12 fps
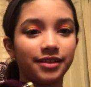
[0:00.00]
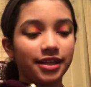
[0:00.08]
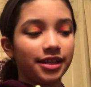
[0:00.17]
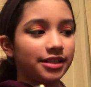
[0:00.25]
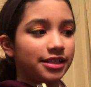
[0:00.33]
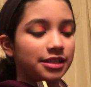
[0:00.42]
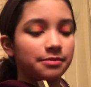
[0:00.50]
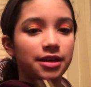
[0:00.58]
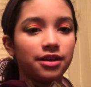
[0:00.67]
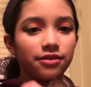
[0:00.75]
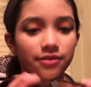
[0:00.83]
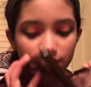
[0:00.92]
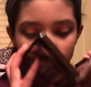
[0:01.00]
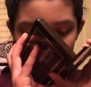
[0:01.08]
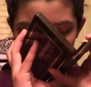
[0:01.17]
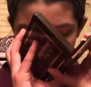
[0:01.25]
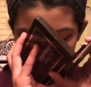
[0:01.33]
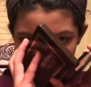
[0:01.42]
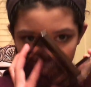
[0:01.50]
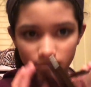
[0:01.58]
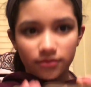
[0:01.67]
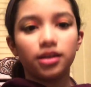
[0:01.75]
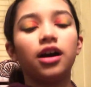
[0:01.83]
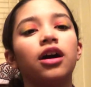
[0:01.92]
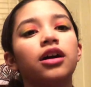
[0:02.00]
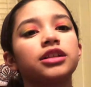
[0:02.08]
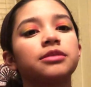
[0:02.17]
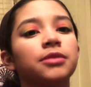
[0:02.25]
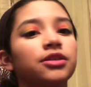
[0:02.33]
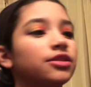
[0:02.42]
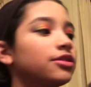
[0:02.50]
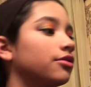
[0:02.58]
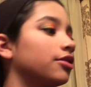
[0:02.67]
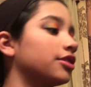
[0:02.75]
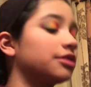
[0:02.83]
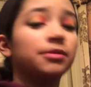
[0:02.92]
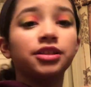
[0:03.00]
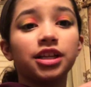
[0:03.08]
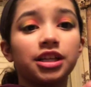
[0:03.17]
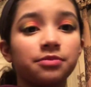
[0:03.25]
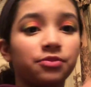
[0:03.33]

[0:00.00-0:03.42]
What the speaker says: It smells so good. It smells like